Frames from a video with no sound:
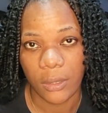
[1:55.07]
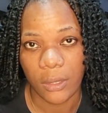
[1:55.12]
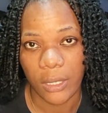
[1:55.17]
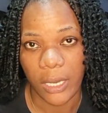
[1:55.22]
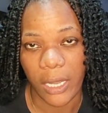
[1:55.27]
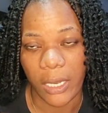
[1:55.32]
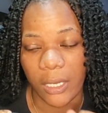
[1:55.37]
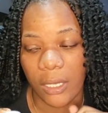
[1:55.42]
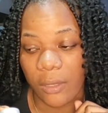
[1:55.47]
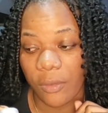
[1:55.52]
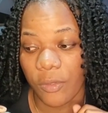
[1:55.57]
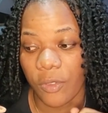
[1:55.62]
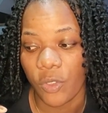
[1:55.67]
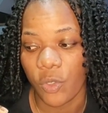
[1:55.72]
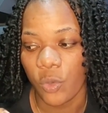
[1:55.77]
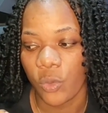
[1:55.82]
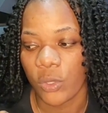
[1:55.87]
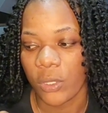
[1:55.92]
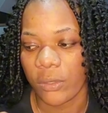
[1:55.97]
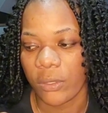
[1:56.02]
and
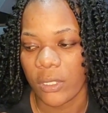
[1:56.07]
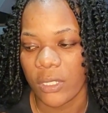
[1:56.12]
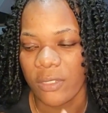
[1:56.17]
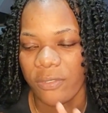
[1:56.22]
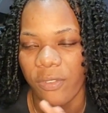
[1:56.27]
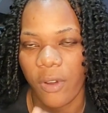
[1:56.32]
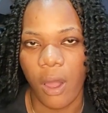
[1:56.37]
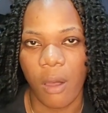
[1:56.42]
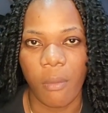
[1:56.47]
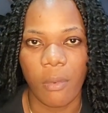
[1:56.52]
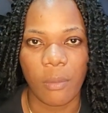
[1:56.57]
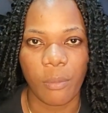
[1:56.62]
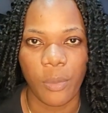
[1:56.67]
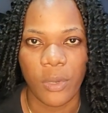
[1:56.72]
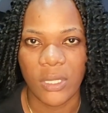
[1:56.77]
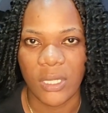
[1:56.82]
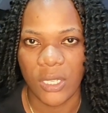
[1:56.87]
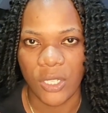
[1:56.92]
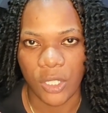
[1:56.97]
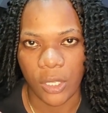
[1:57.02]
just form in
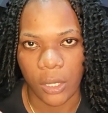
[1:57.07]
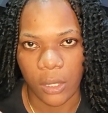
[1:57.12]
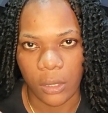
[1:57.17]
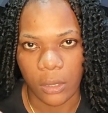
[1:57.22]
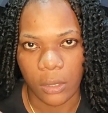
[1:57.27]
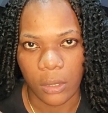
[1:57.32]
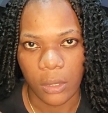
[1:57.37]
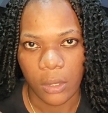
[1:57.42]
position.